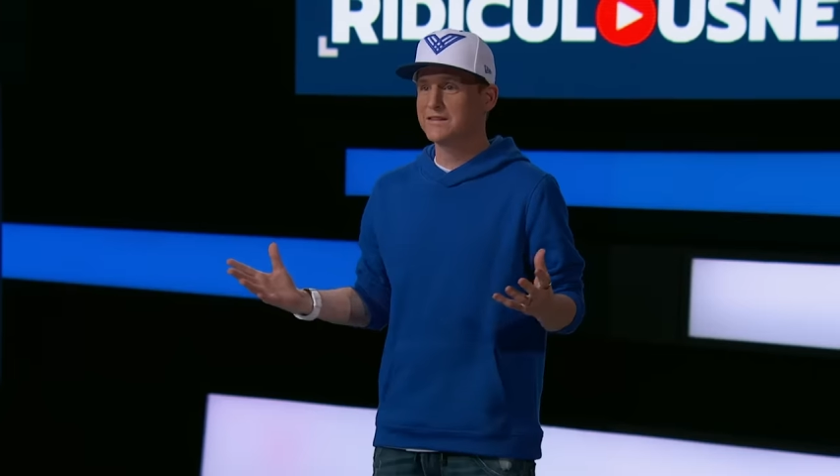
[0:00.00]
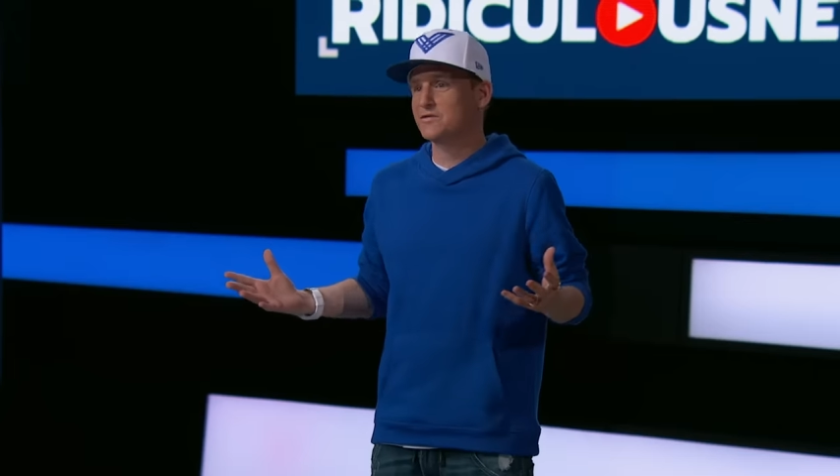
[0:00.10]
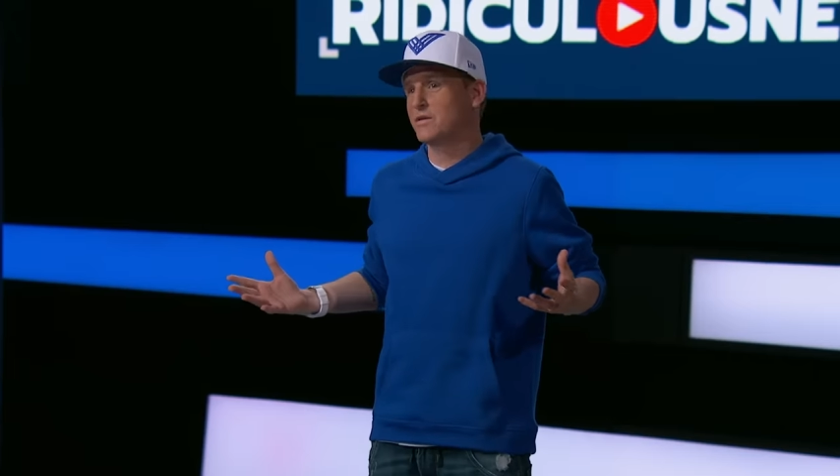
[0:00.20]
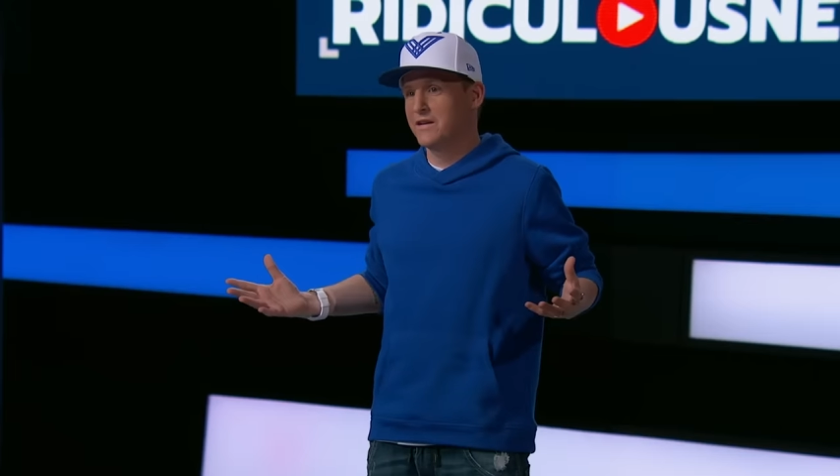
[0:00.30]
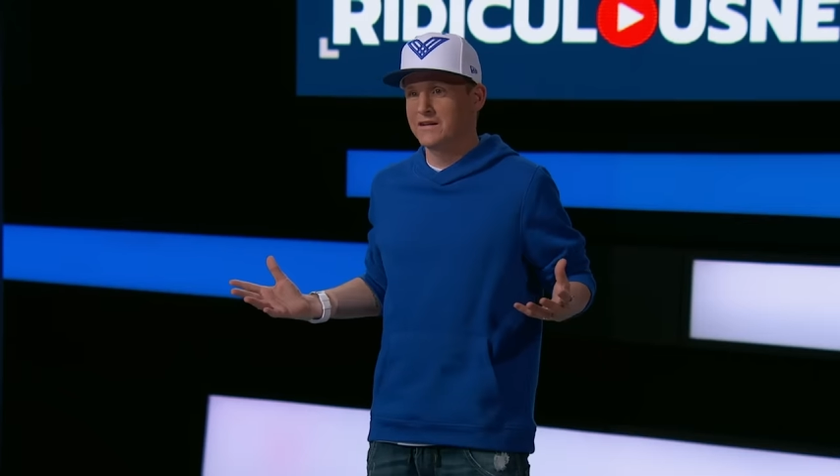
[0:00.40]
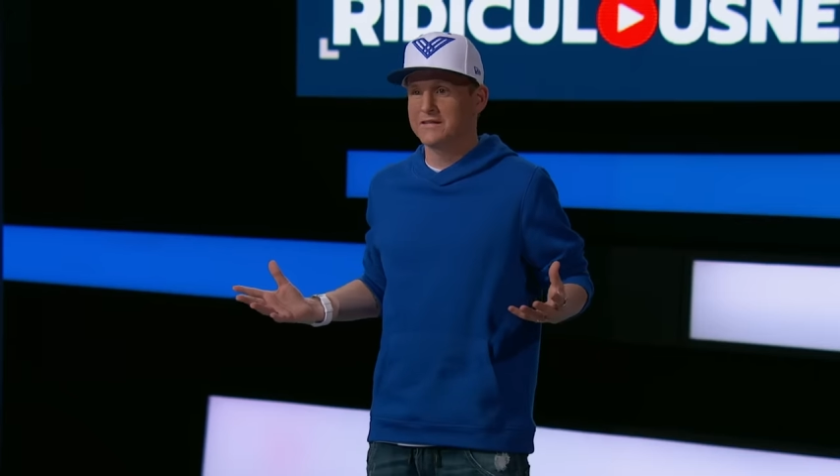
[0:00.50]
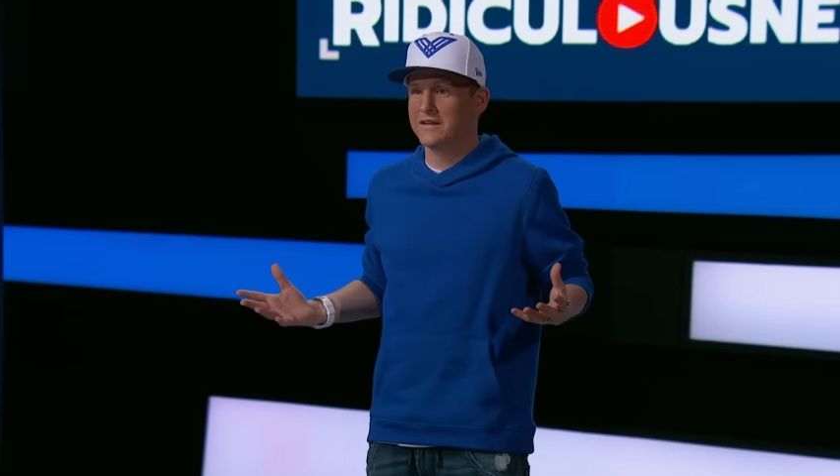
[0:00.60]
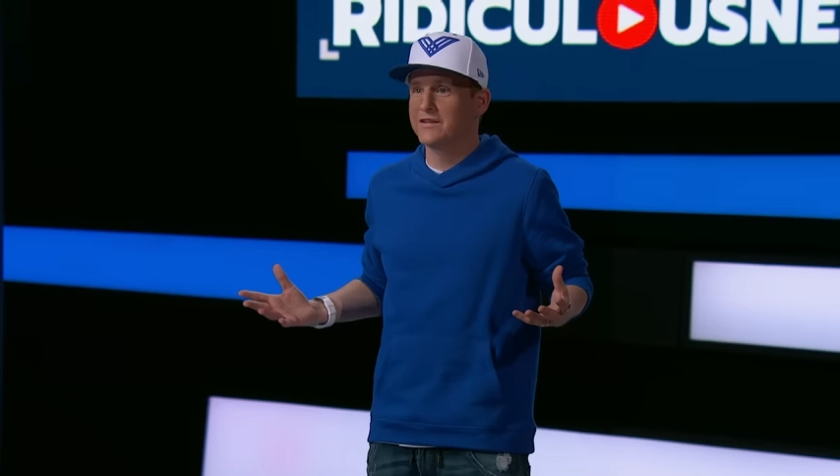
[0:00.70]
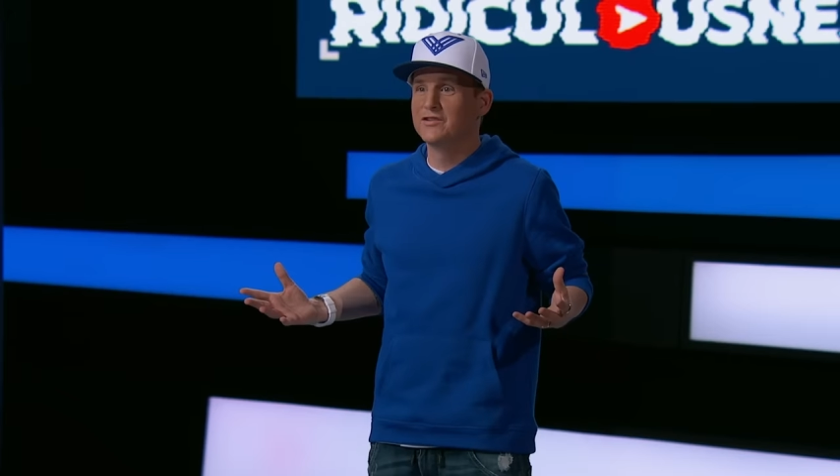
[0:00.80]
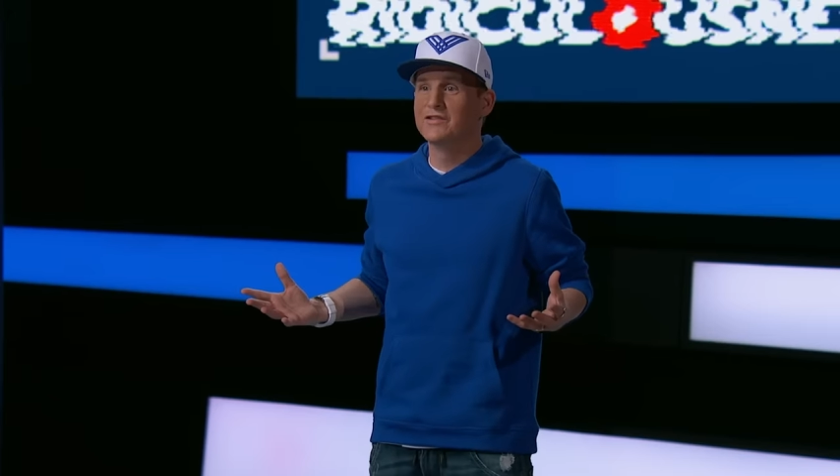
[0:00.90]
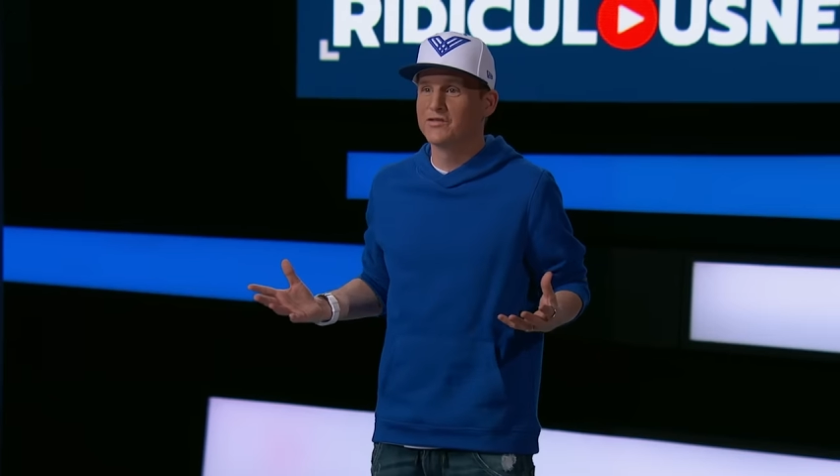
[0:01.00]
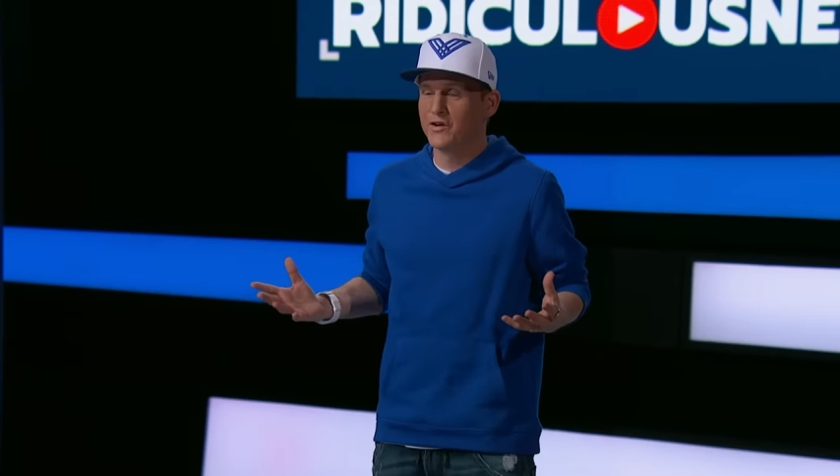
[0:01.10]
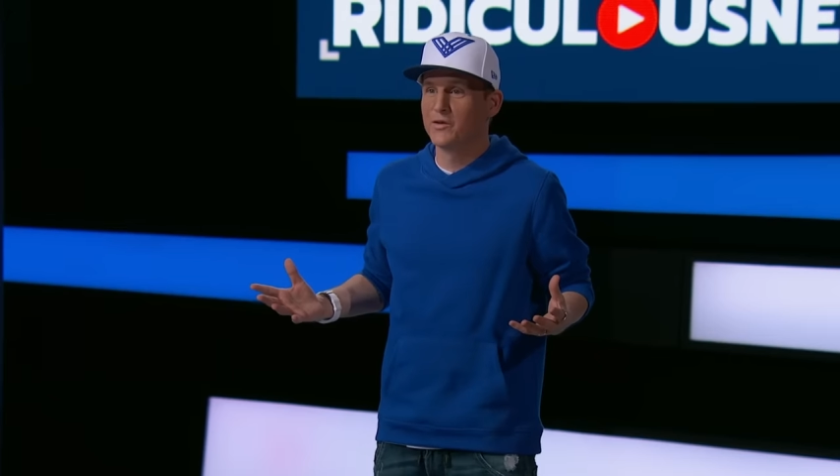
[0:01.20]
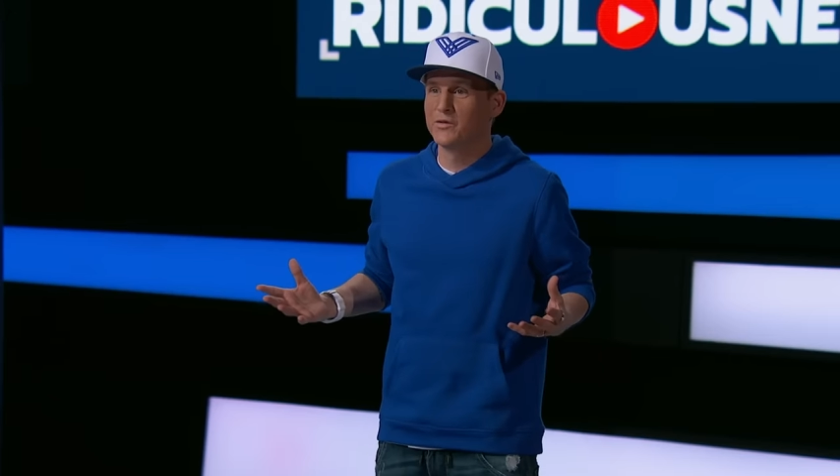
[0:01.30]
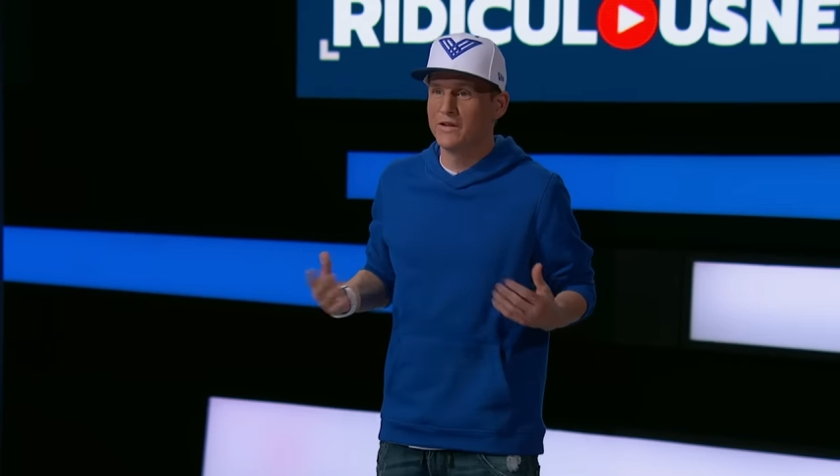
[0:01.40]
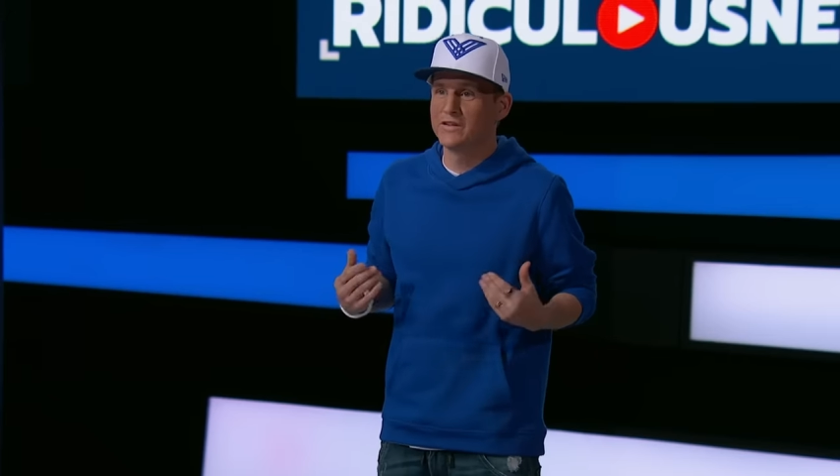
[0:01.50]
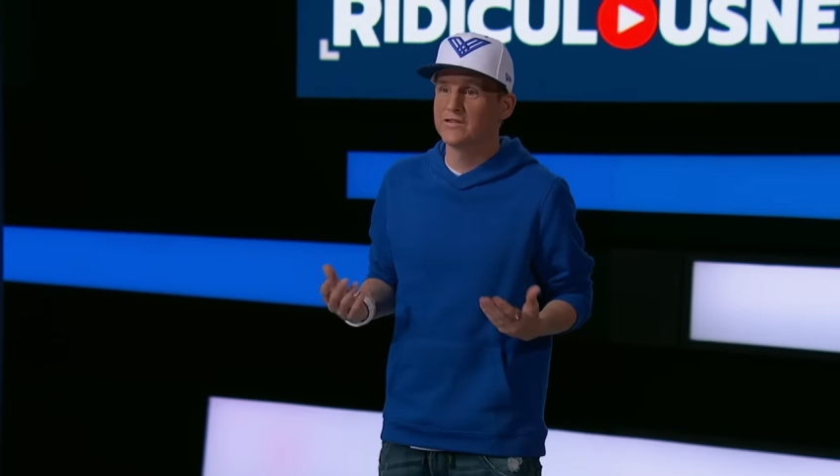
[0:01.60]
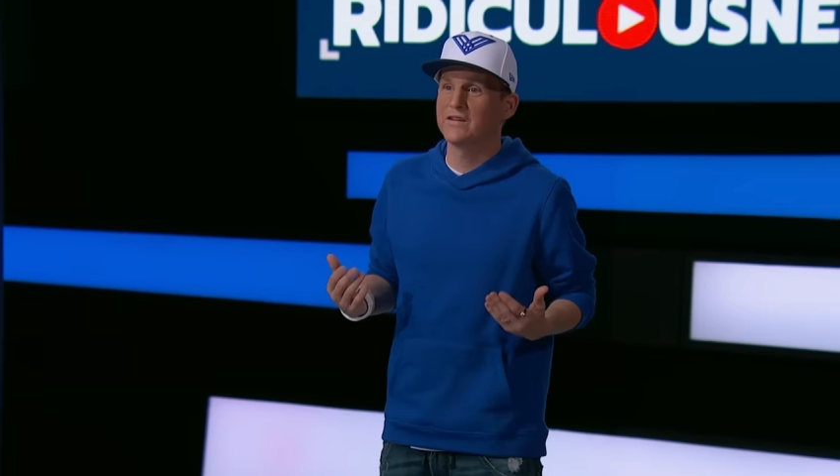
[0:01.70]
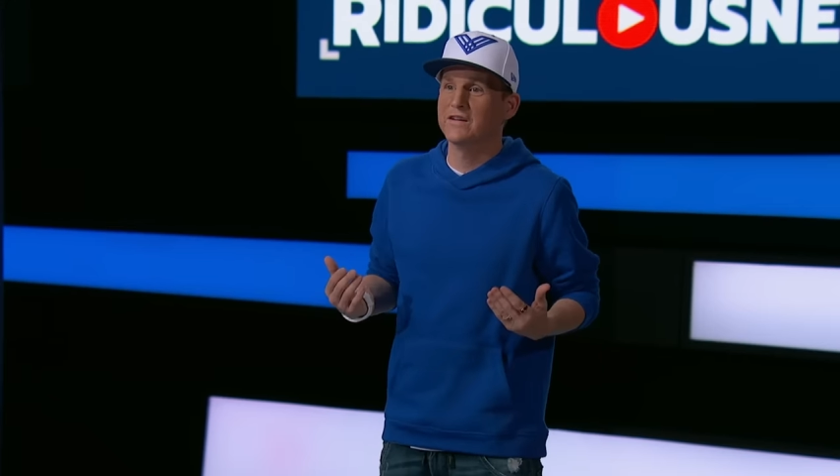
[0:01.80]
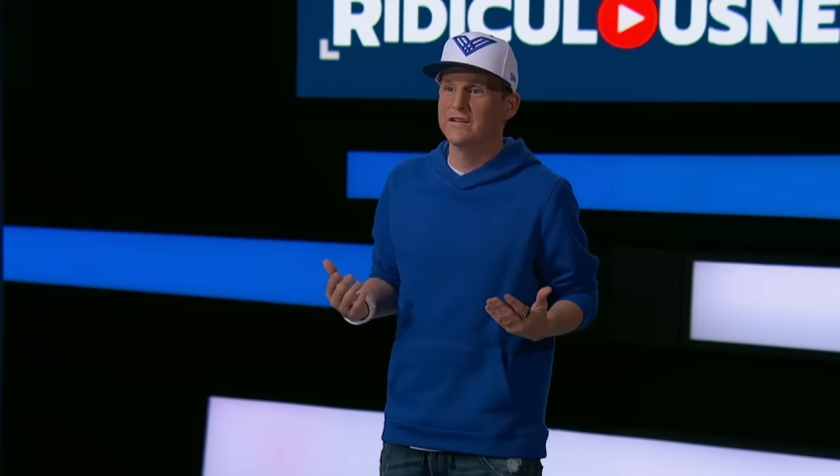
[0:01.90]
that's what it is. Like you so
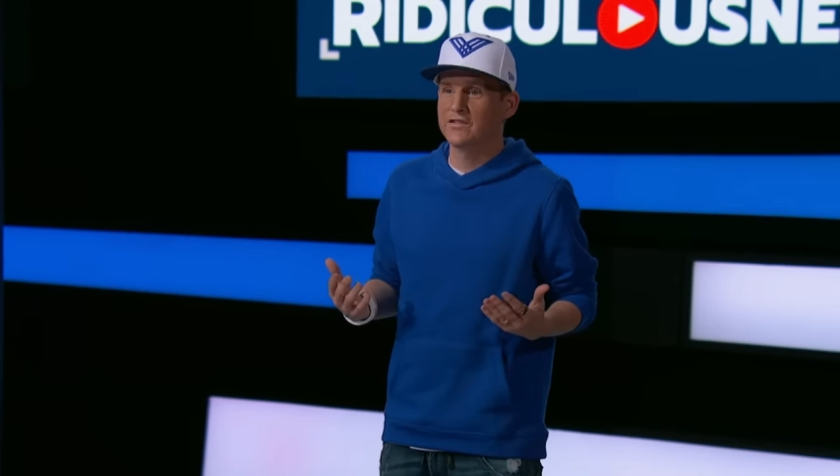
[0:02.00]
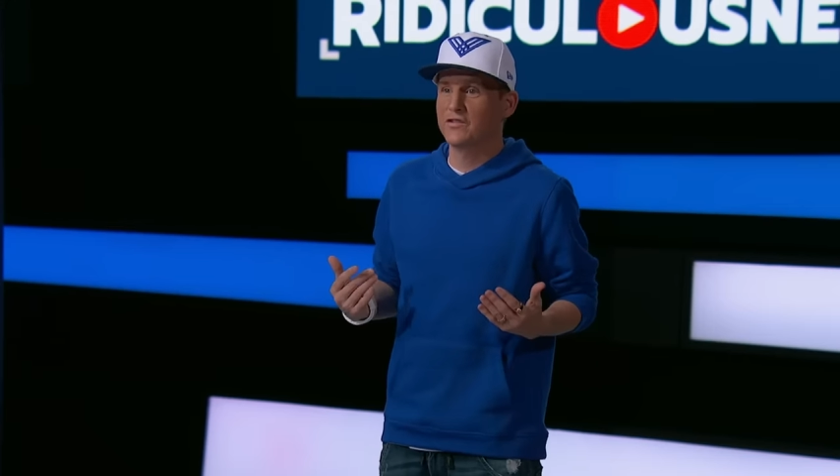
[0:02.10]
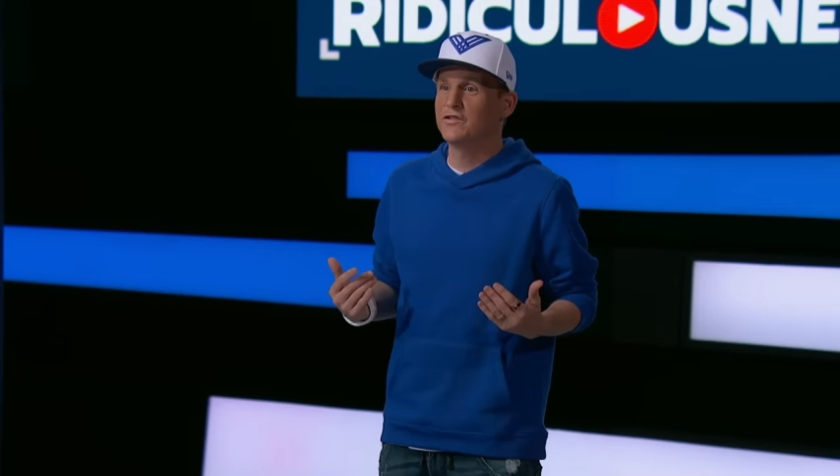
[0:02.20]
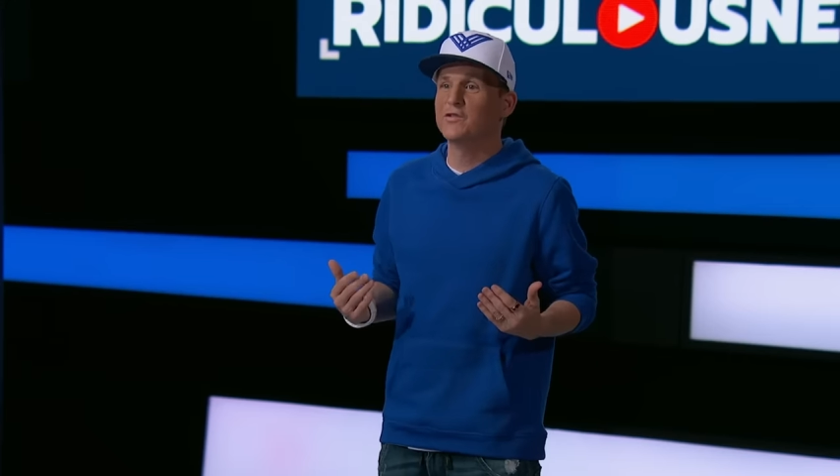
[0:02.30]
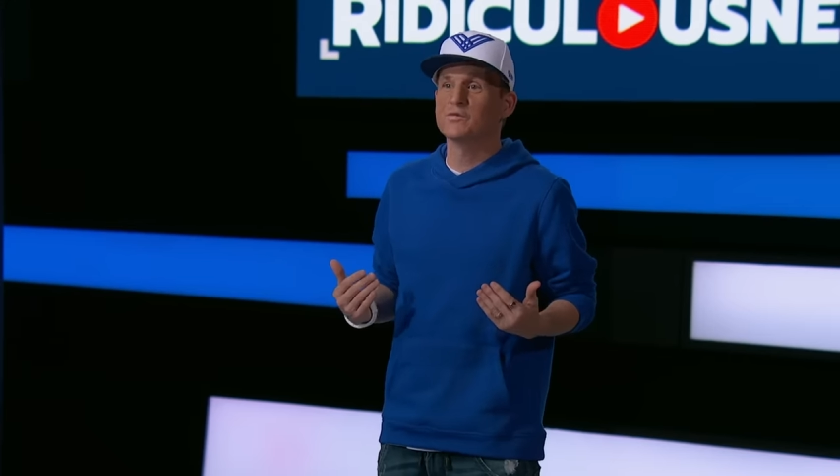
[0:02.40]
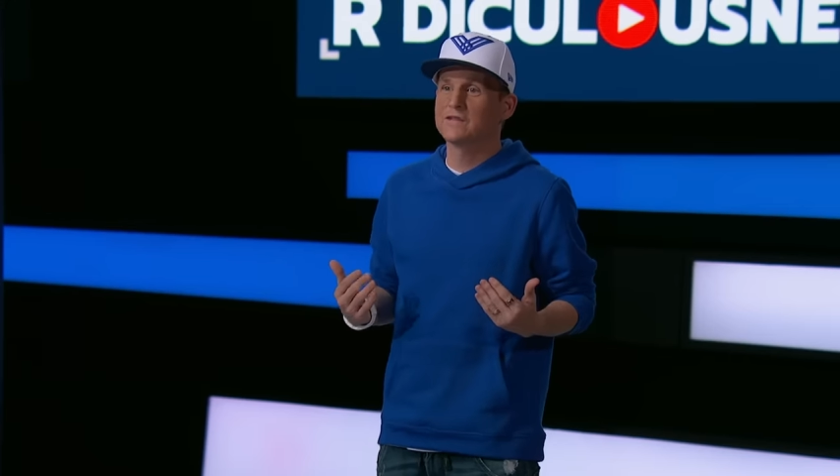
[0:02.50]
it's it's so you don't